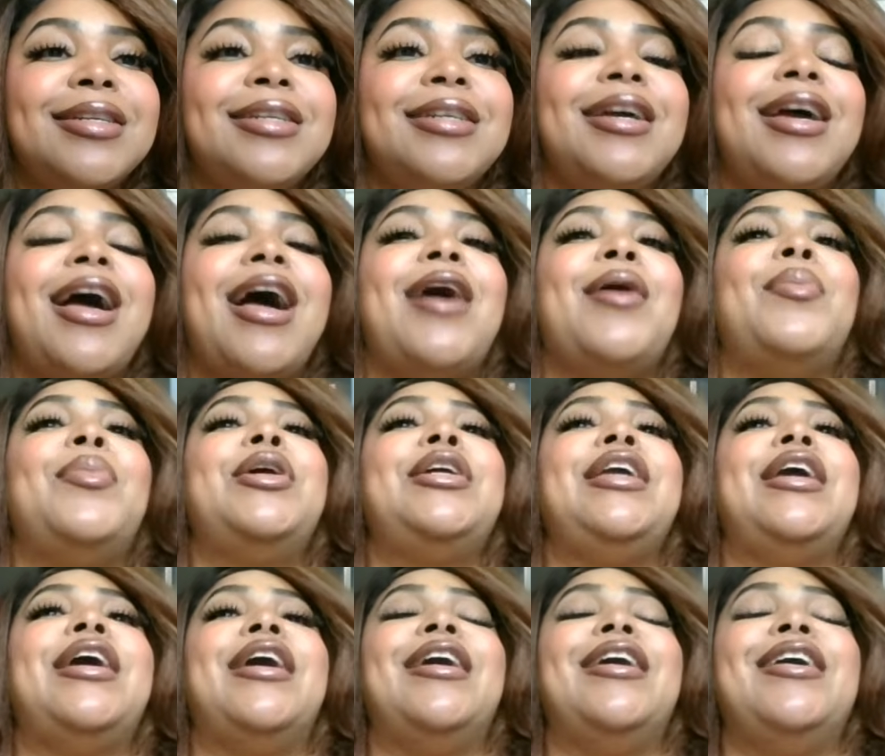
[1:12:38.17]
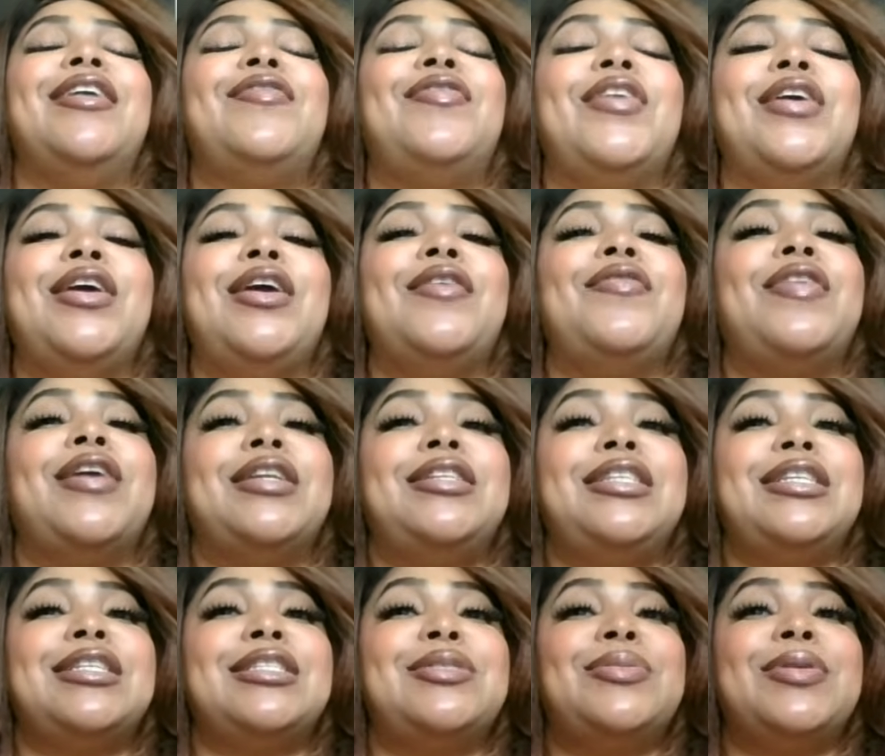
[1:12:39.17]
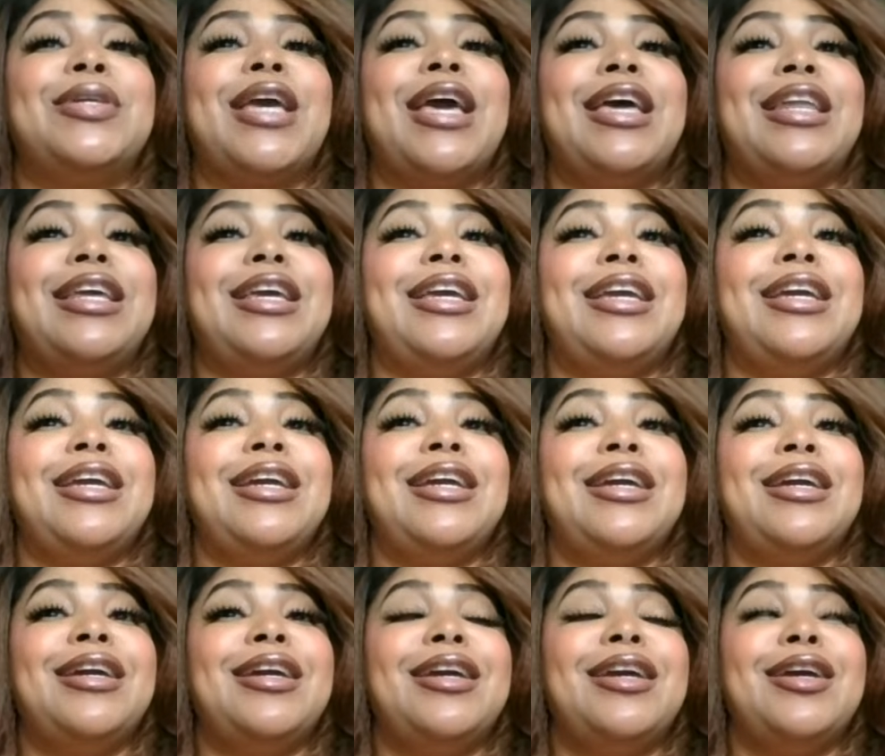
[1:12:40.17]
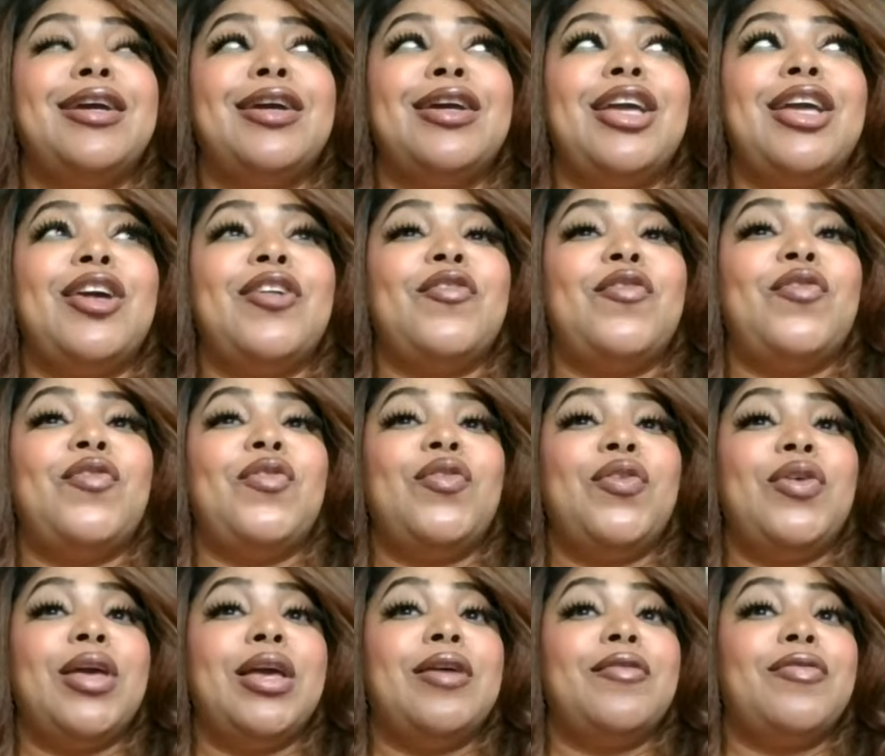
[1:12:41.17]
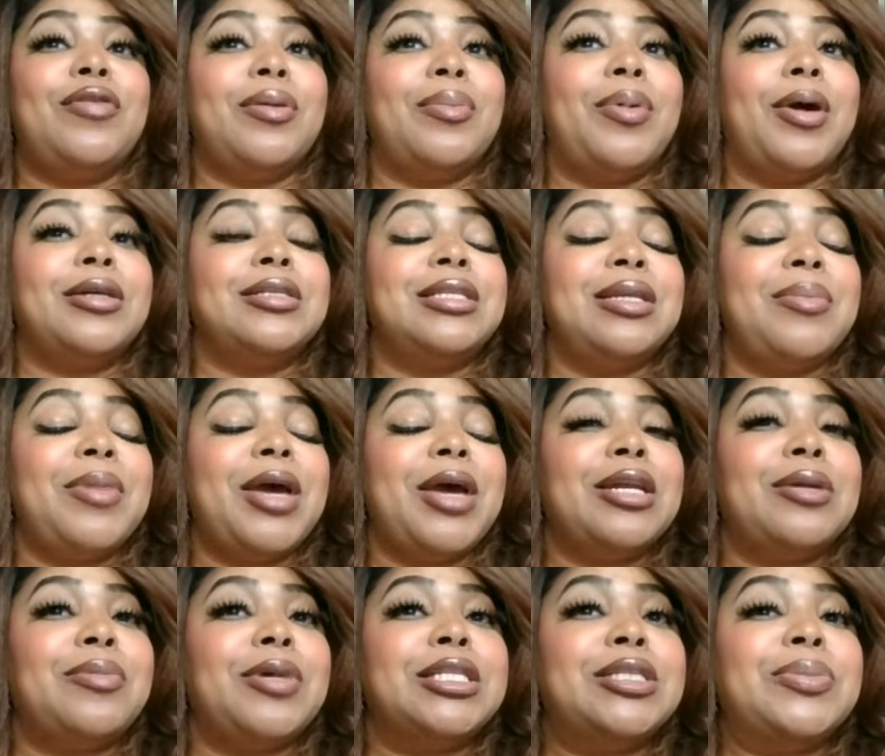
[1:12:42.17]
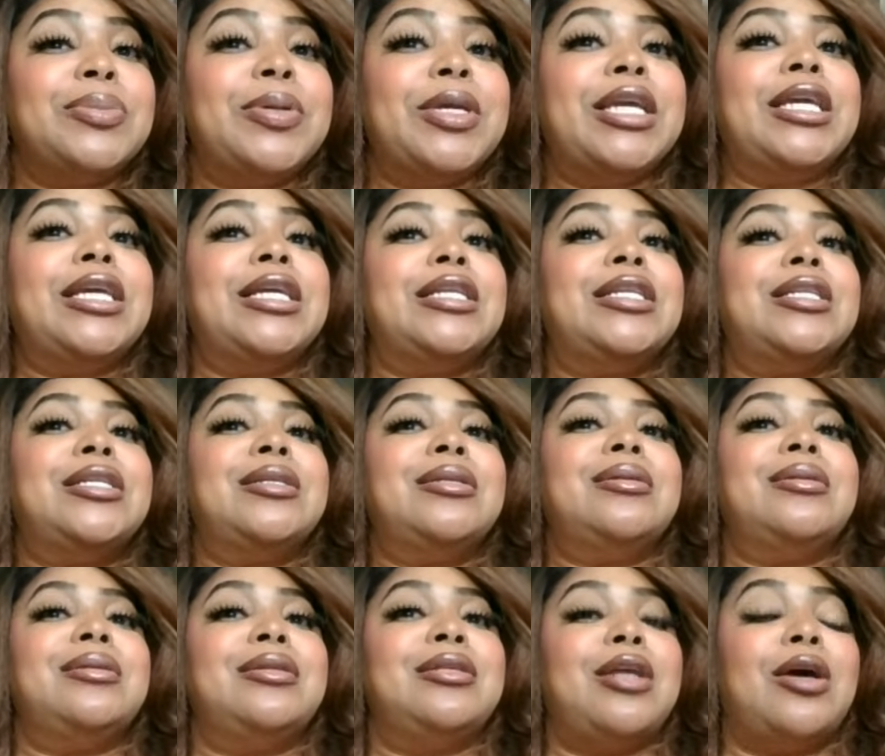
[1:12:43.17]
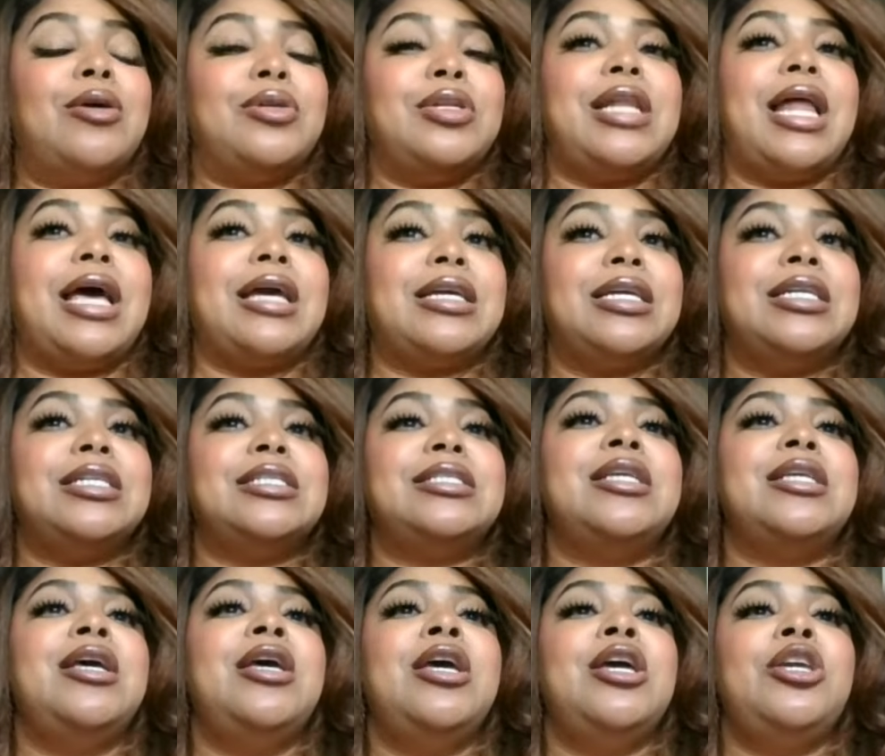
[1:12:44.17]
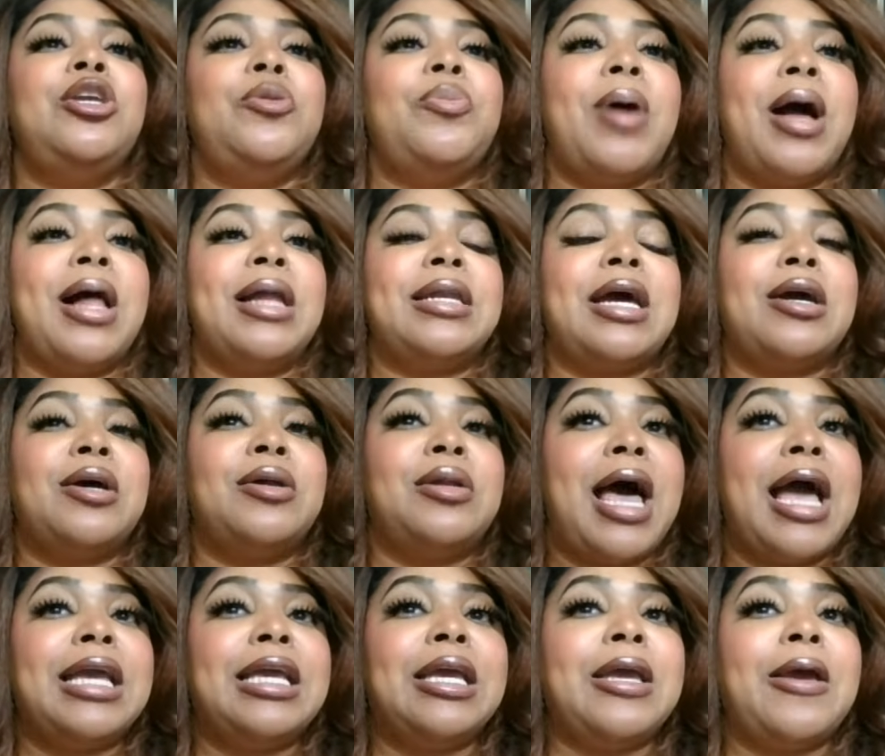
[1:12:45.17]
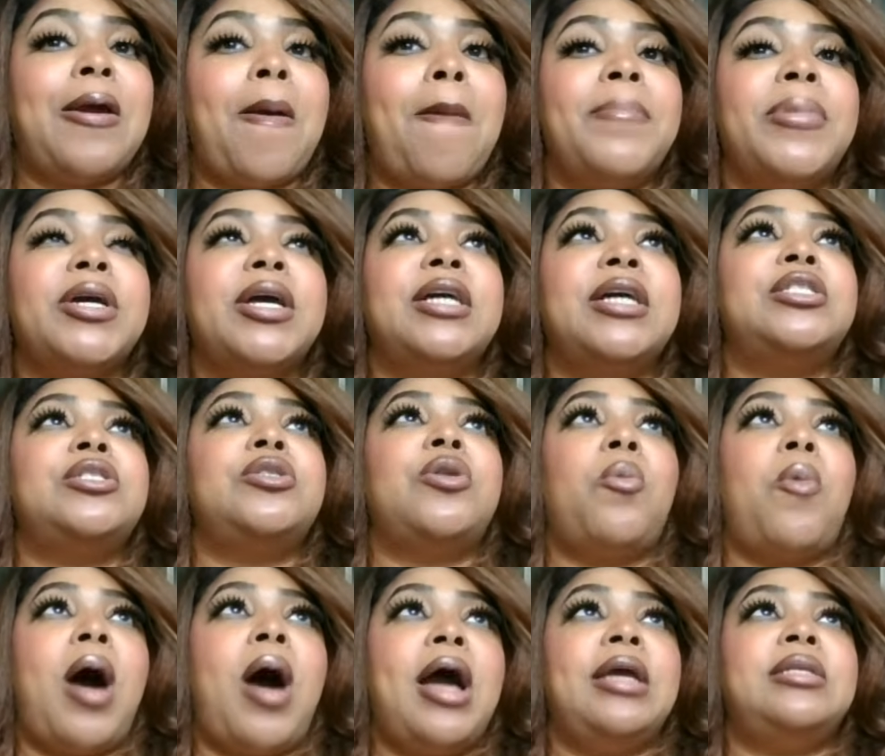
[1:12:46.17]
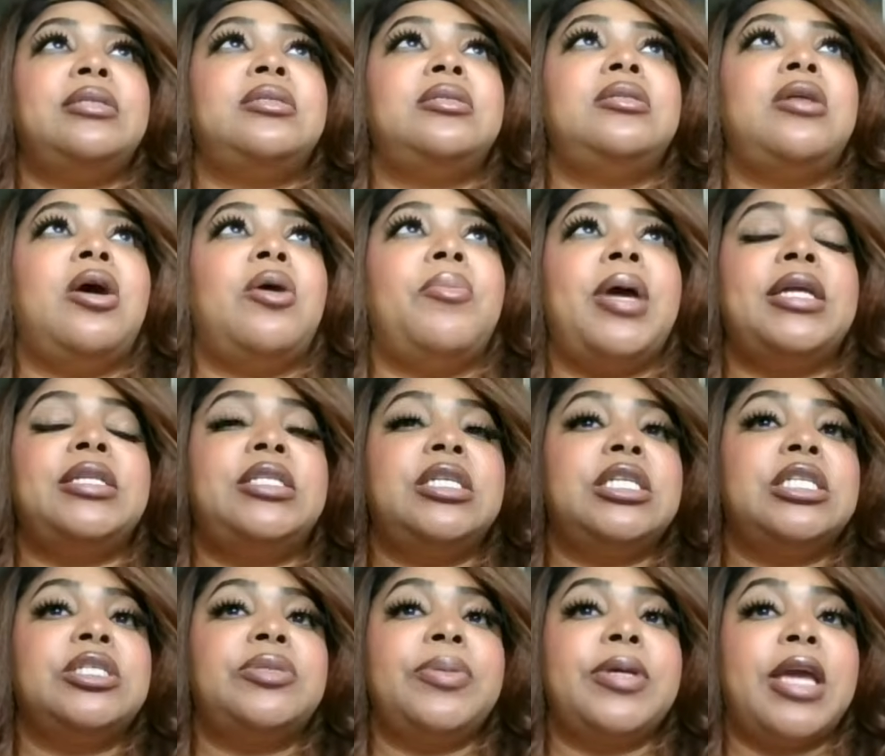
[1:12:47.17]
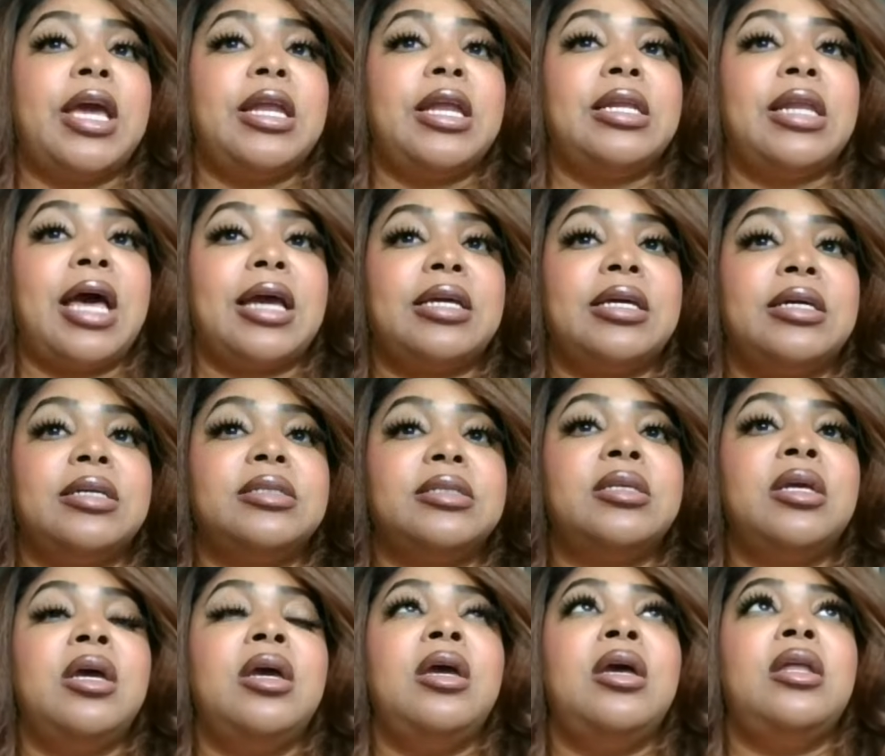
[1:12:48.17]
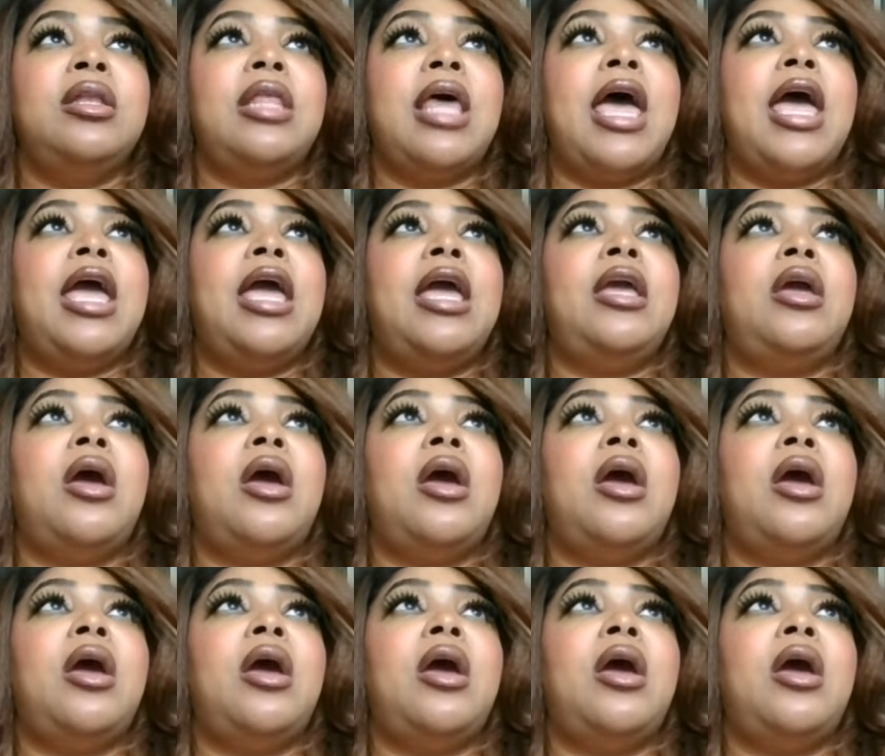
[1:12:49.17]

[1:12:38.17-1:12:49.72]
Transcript: But yeah, if that chicken spaghetti, if the person that made the recipe don't look like us, you're probably not gonna like it, because the whites don't make chicken spaghetti like us. They